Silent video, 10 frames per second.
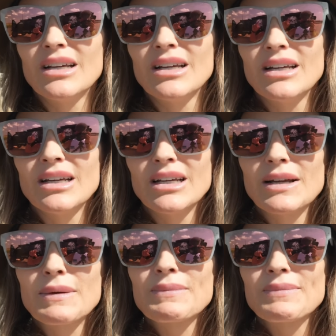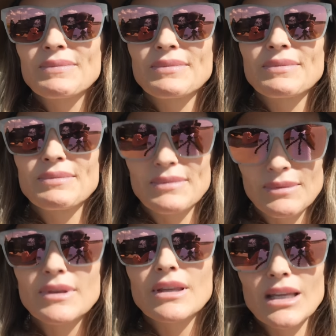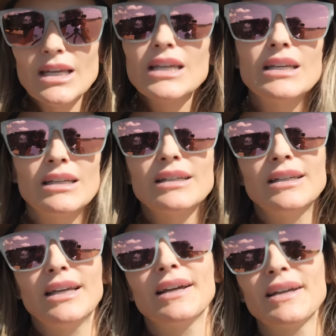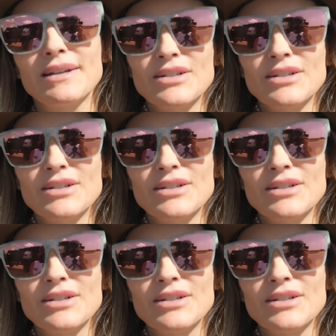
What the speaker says: That's a place where you can come to cancel your bookings as well if you want to,